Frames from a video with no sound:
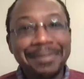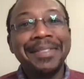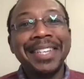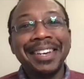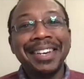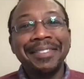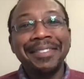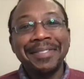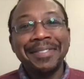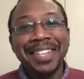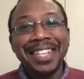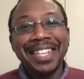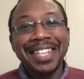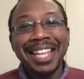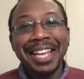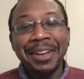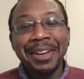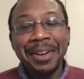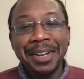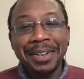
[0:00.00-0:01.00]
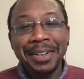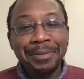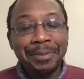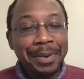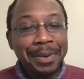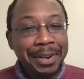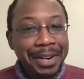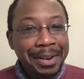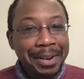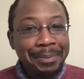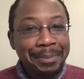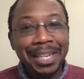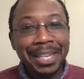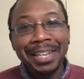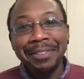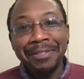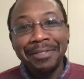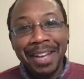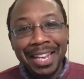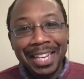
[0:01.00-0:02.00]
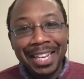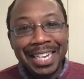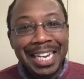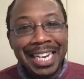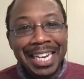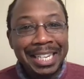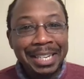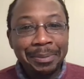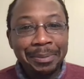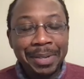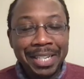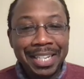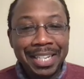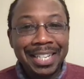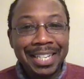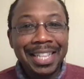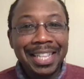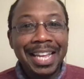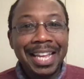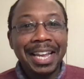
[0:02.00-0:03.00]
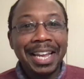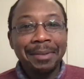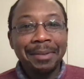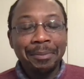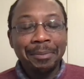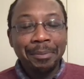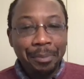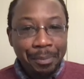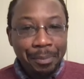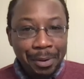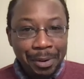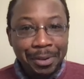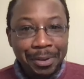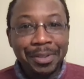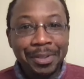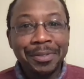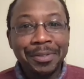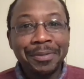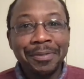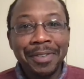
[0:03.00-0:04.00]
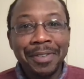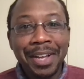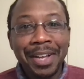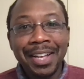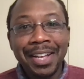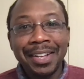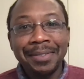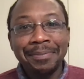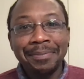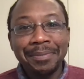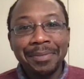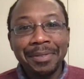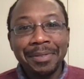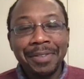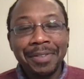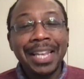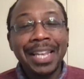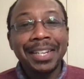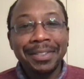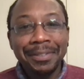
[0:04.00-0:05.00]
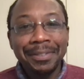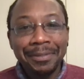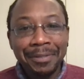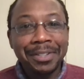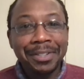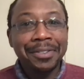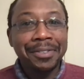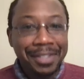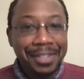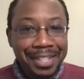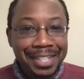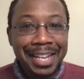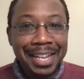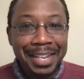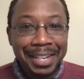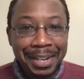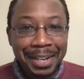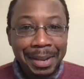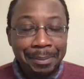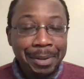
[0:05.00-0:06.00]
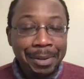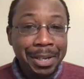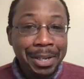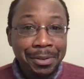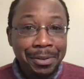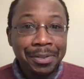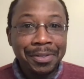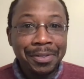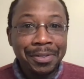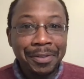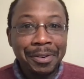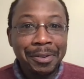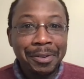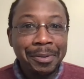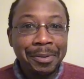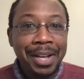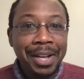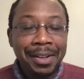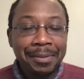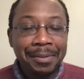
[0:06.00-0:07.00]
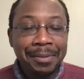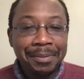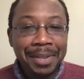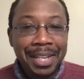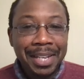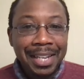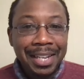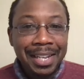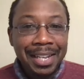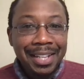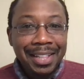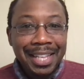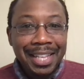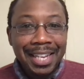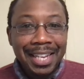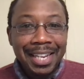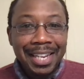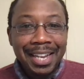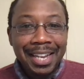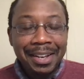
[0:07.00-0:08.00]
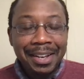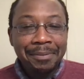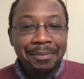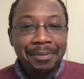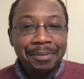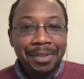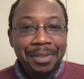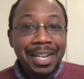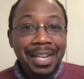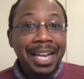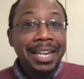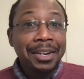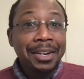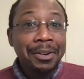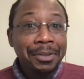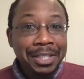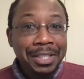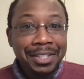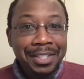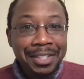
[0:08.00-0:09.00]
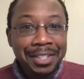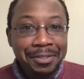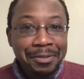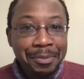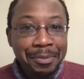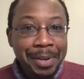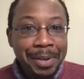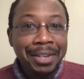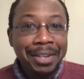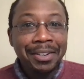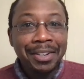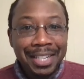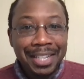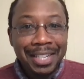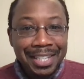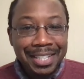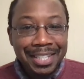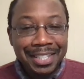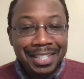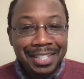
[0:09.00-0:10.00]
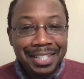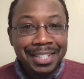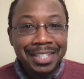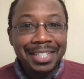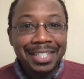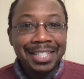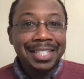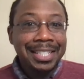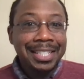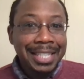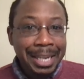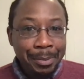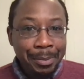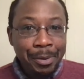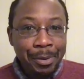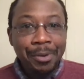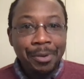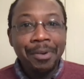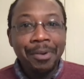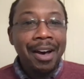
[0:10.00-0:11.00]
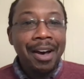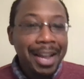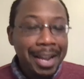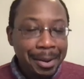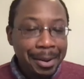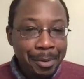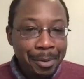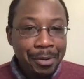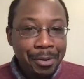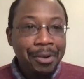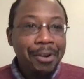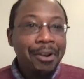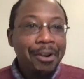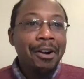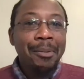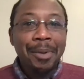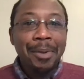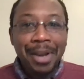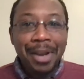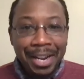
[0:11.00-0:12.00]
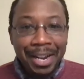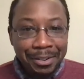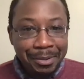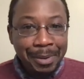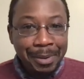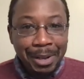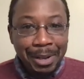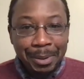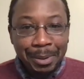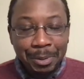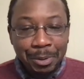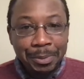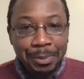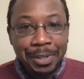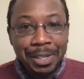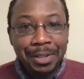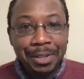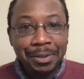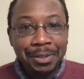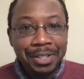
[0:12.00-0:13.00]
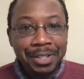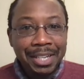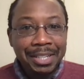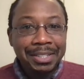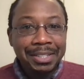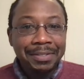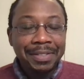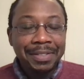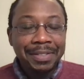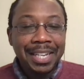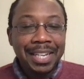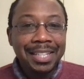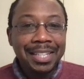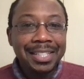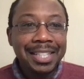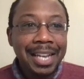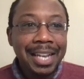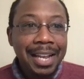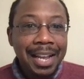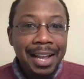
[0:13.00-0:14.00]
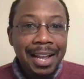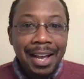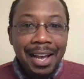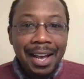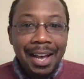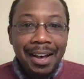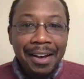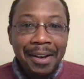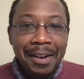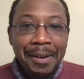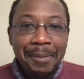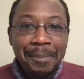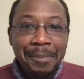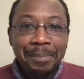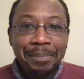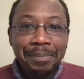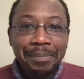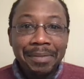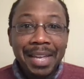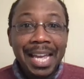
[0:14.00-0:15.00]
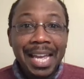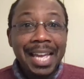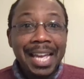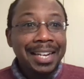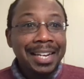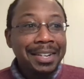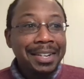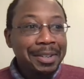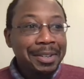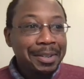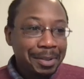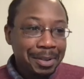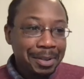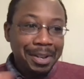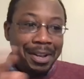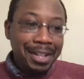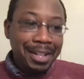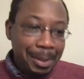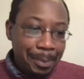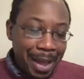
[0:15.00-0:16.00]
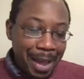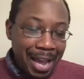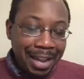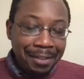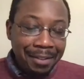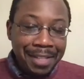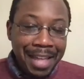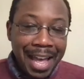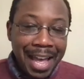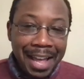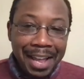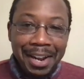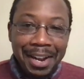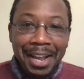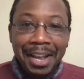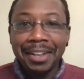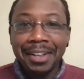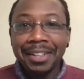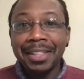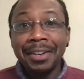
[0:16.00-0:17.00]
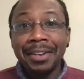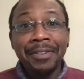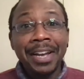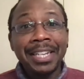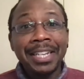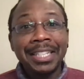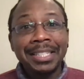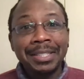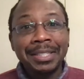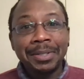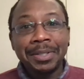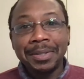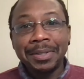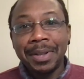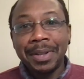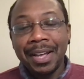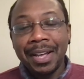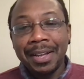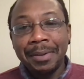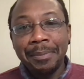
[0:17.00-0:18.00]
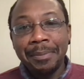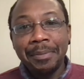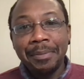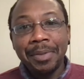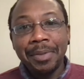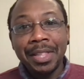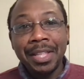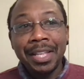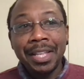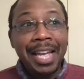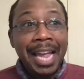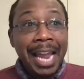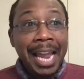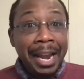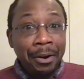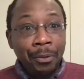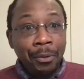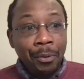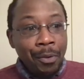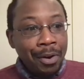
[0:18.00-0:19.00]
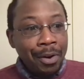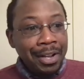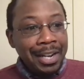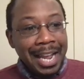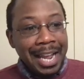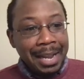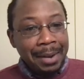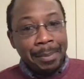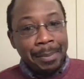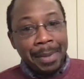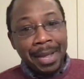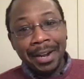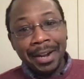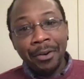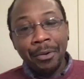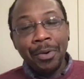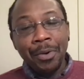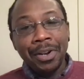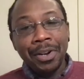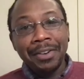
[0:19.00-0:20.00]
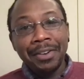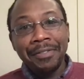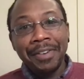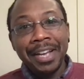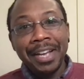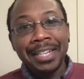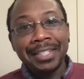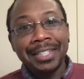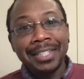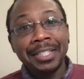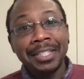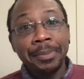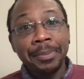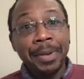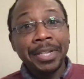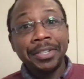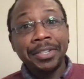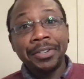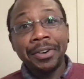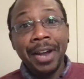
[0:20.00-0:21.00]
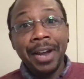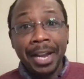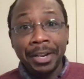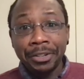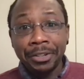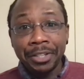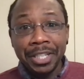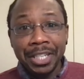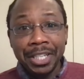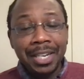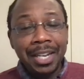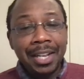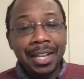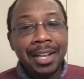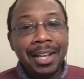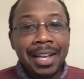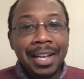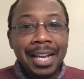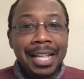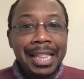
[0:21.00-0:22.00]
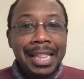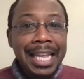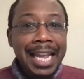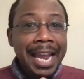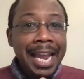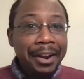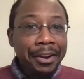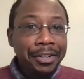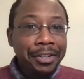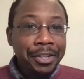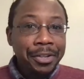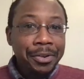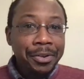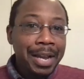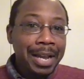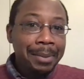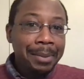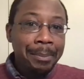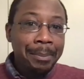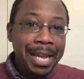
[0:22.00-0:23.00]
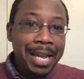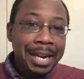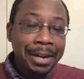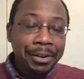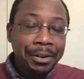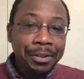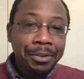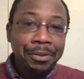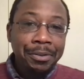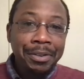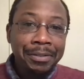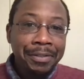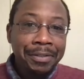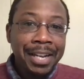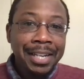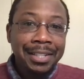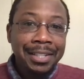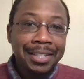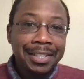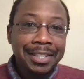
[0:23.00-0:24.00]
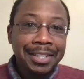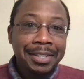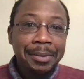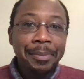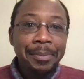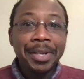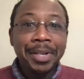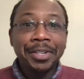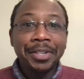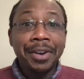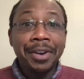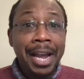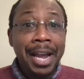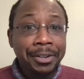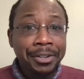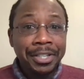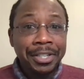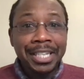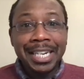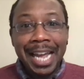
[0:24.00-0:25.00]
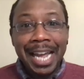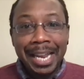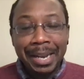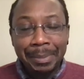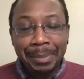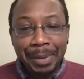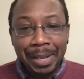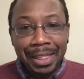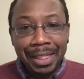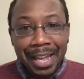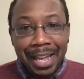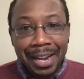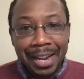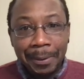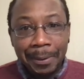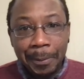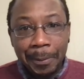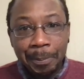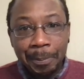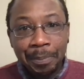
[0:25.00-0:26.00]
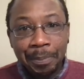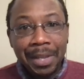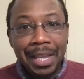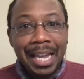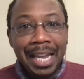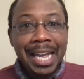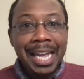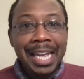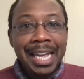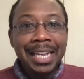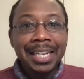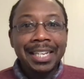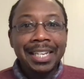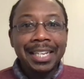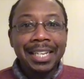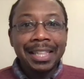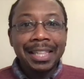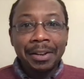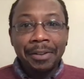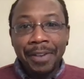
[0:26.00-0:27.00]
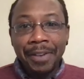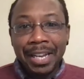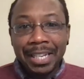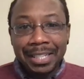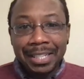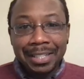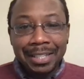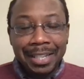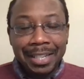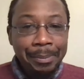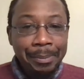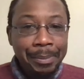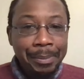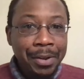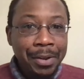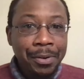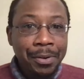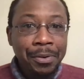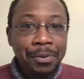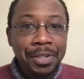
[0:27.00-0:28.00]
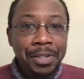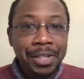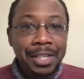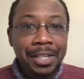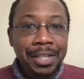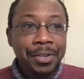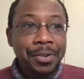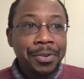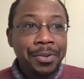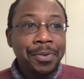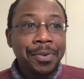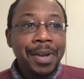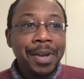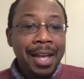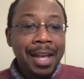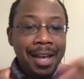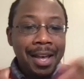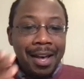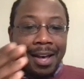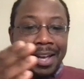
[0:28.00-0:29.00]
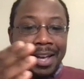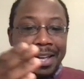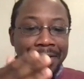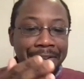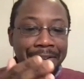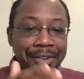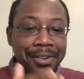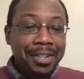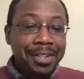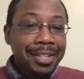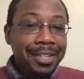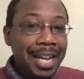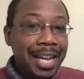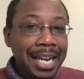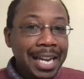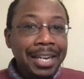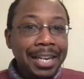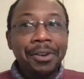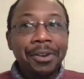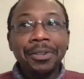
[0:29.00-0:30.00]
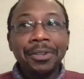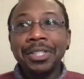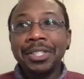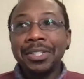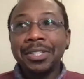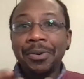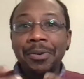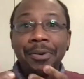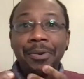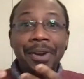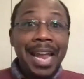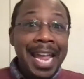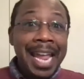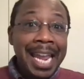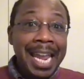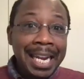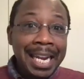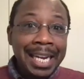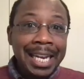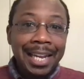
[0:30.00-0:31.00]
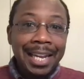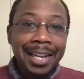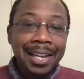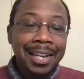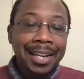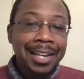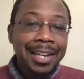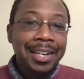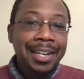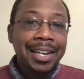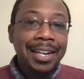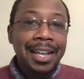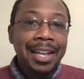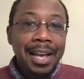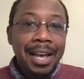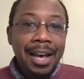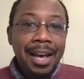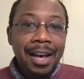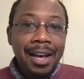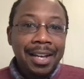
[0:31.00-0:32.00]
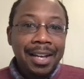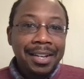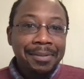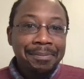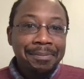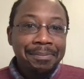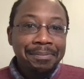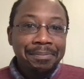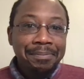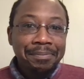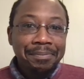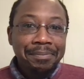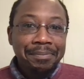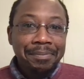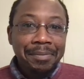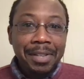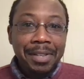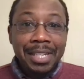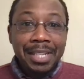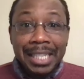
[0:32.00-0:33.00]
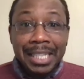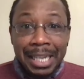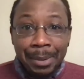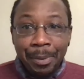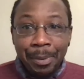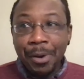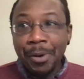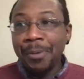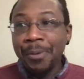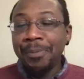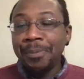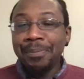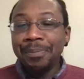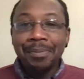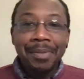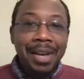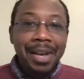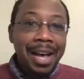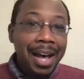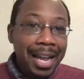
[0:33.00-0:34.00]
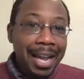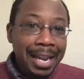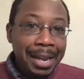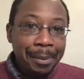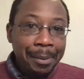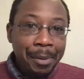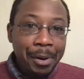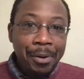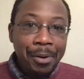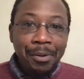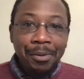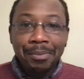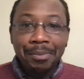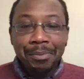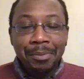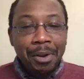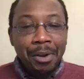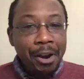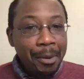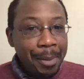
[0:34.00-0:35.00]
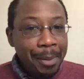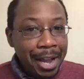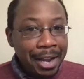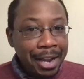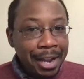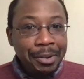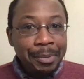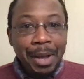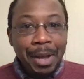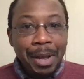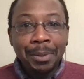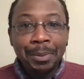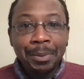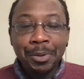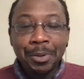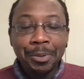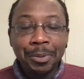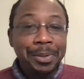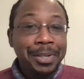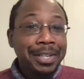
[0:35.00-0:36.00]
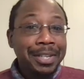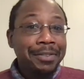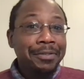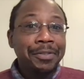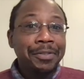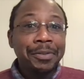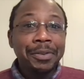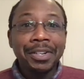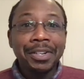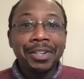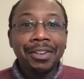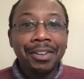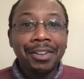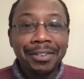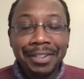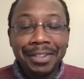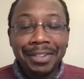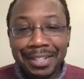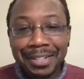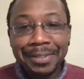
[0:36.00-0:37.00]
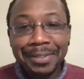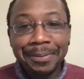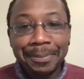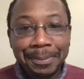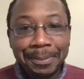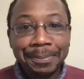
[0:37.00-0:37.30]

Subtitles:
yeah, and we're a completely validated machine that can produce valid results that can be used for the diagnosis of medical conditions such as SIBO, IMO, carbohydrate malabsorption, those types of things. And on the back of that, the devices, the Air One and Med Air One devices measure hydrogen, and the Air Two and Med Air Two devices measure hydrogen and methane. And the devices can be used to either diagnose or aid in SIBO, IMO, carbohydrate malabsorption, and food intolerance.